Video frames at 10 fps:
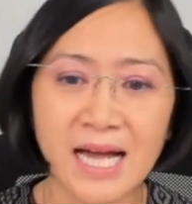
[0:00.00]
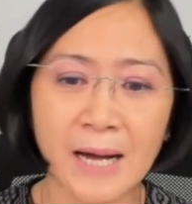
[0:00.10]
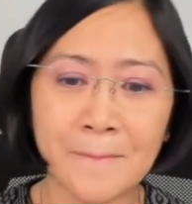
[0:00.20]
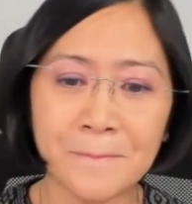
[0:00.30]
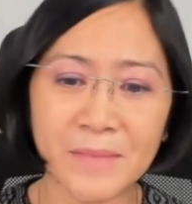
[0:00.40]

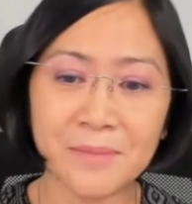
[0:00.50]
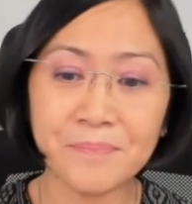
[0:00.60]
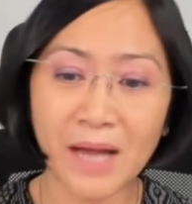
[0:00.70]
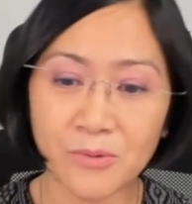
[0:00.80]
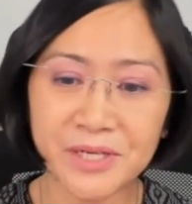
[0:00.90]
Um,
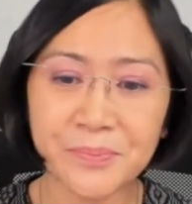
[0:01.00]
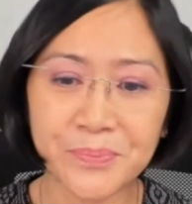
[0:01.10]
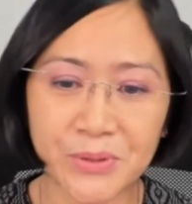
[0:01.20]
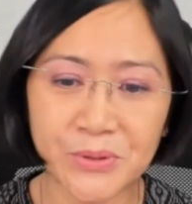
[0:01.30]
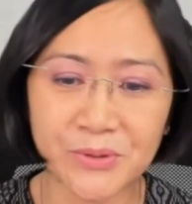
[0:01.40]
and Powering
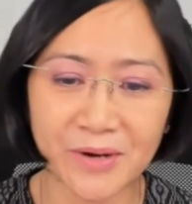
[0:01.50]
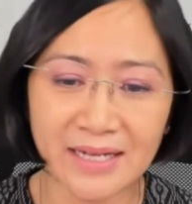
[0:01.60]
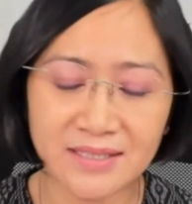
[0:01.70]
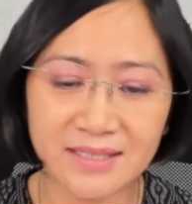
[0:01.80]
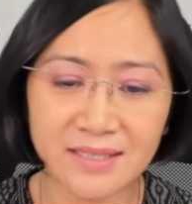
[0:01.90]

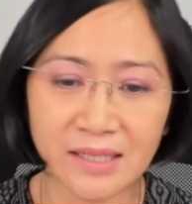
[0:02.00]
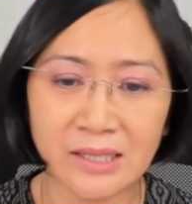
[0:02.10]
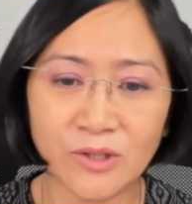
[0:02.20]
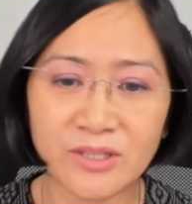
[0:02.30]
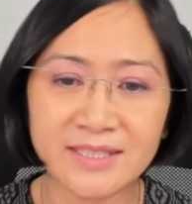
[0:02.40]
Progress uh,
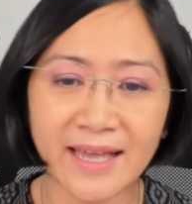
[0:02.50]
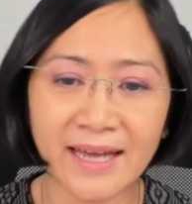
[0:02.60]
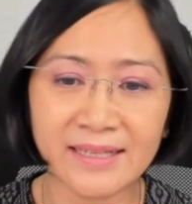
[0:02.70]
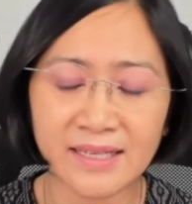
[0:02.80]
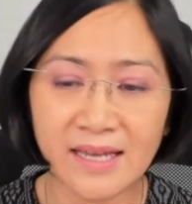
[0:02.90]
looks
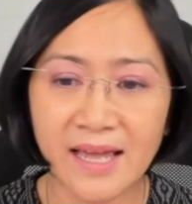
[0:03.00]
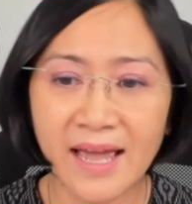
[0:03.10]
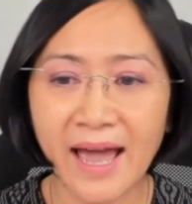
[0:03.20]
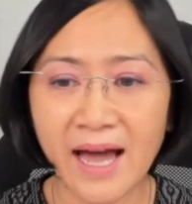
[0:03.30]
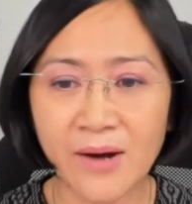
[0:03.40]
at
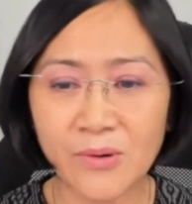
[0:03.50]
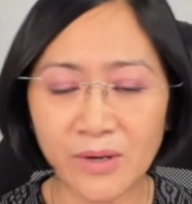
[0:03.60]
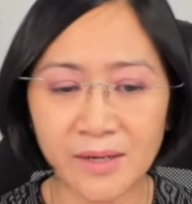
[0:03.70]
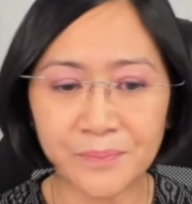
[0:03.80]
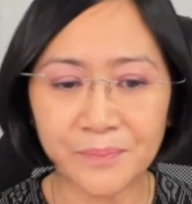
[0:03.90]

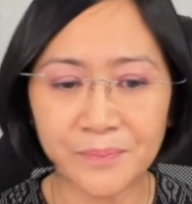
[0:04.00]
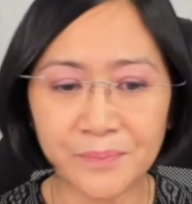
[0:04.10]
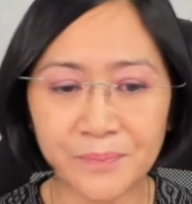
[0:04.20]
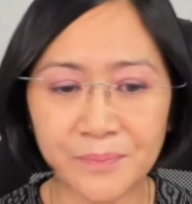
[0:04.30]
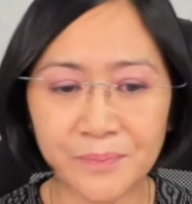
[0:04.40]
how um, it is
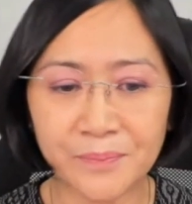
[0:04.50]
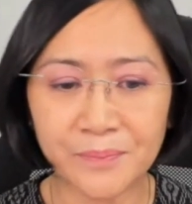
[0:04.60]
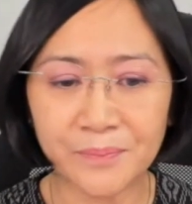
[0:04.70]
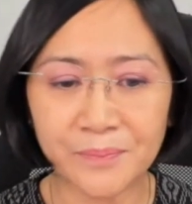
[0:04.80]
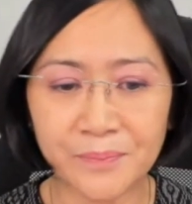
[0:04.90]

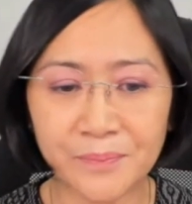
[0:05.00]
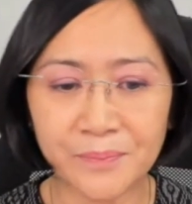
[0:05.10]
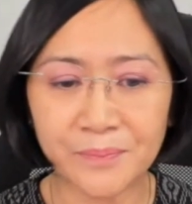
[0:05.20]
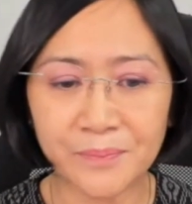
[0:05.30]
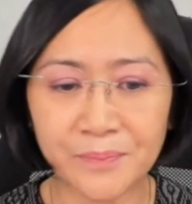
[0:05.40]
designed to
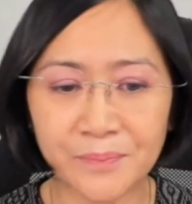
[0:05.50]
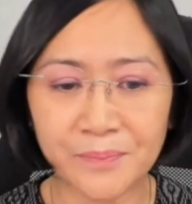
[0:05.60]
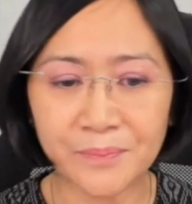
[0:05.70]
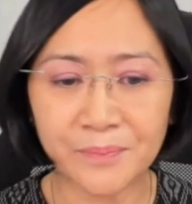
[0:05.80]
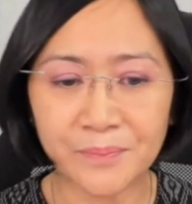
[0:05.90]
generate
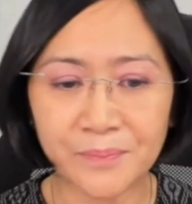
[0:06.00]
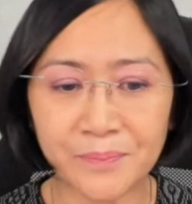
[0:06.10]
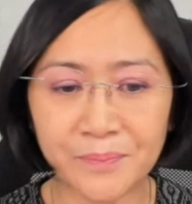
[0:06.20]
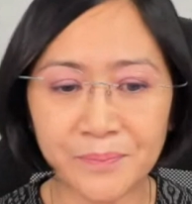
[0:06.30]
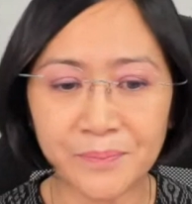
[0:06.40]

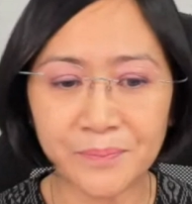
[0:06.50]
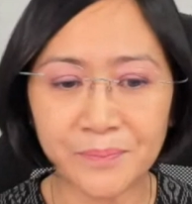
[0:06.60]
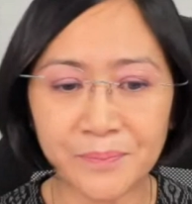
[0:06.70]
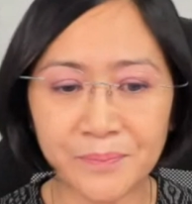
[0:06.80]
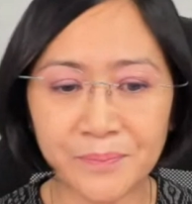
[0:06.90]
value
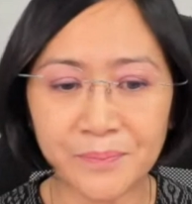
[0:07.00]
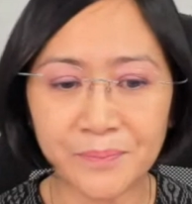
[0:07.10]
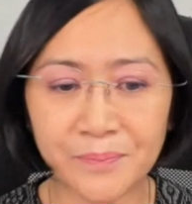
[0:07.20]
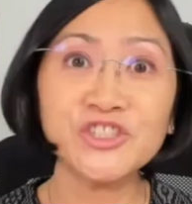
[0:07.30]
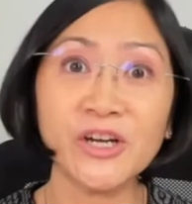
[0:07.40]
for
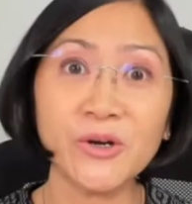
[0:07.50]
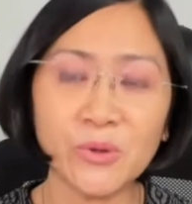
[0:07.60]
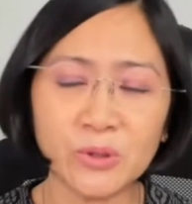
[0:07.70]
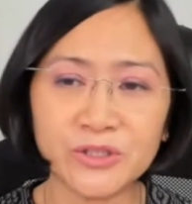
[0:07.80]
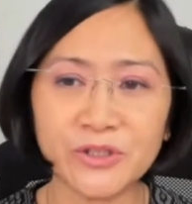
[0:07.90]
our
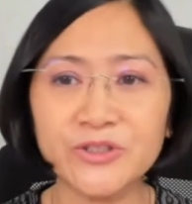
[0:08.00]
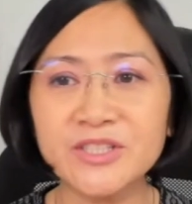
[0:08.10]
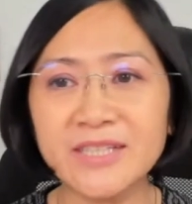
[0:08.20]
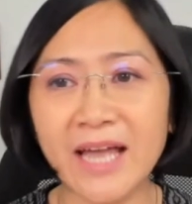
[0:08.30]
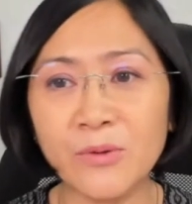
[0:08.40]

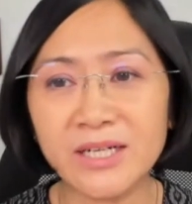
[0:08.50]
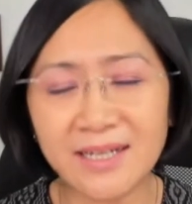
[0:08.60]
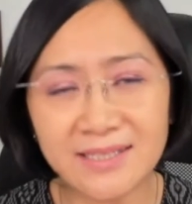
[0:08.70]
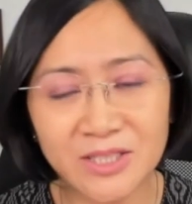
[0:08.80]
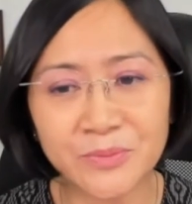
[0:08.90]
shareholders, our
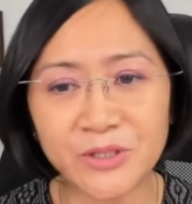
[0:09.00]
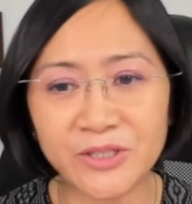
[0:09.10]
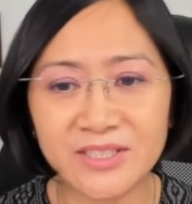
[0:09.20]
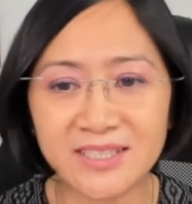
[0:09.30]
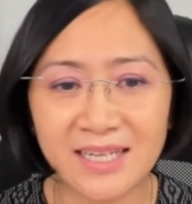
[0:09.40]

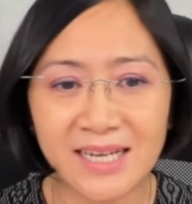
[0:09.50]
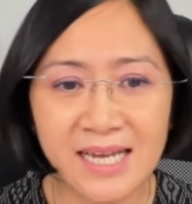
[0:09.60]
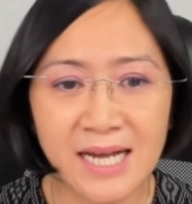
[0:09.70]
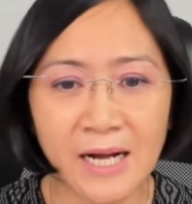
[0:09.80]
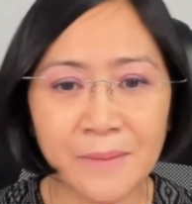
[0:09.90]
customers,
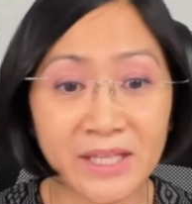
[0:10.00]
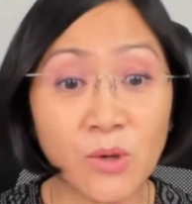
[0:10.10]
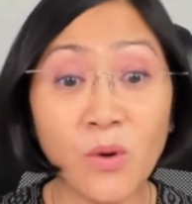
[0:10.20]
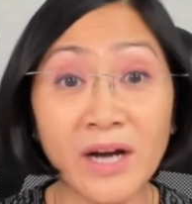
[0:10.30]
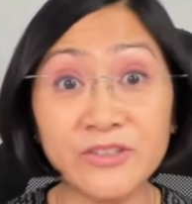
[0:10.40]
um, and
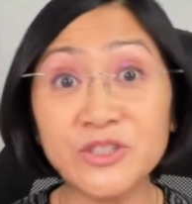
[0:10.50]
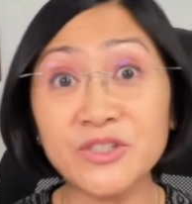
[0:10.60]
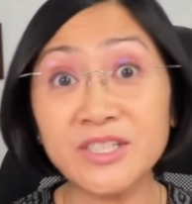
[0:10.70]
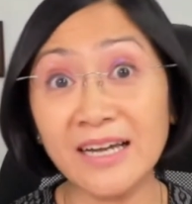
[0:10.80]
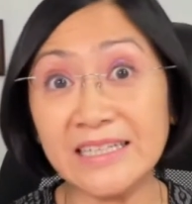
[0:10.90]
the wider
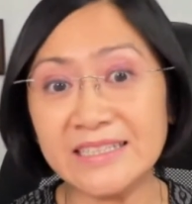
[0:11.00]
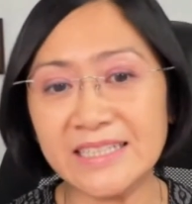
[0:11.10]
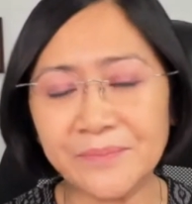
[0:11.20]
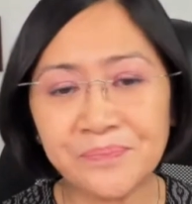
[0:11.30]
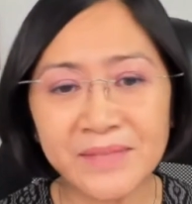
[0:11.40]

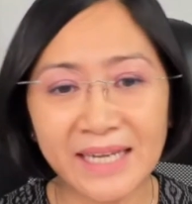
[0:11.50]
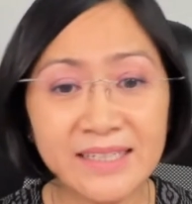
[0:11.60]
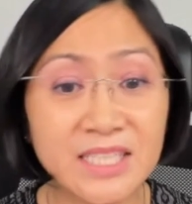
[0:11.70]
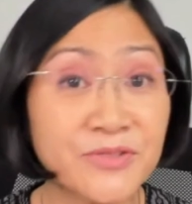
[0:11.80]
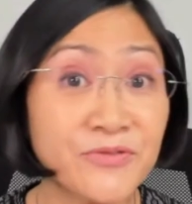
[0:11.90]
society.
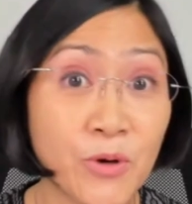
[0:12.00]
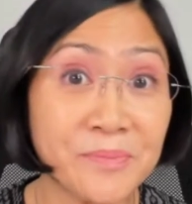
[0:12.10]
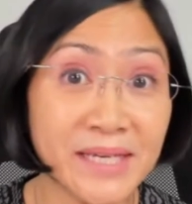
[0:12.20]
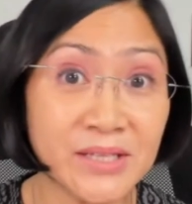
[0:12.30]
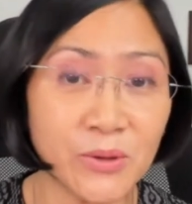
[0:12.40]
And it has four
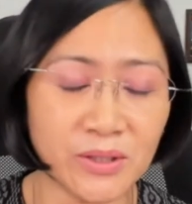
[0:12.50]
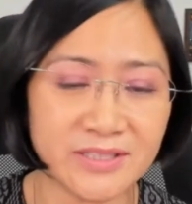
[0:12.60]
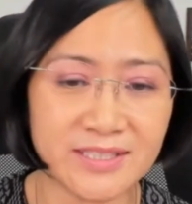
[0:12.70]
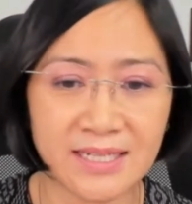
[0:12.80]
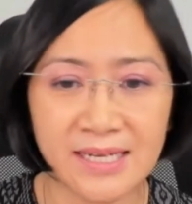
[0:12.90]
main
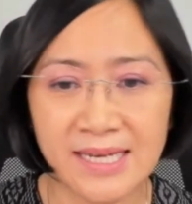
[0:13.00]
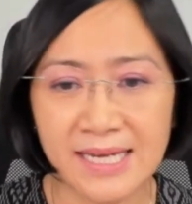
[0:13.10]
goals.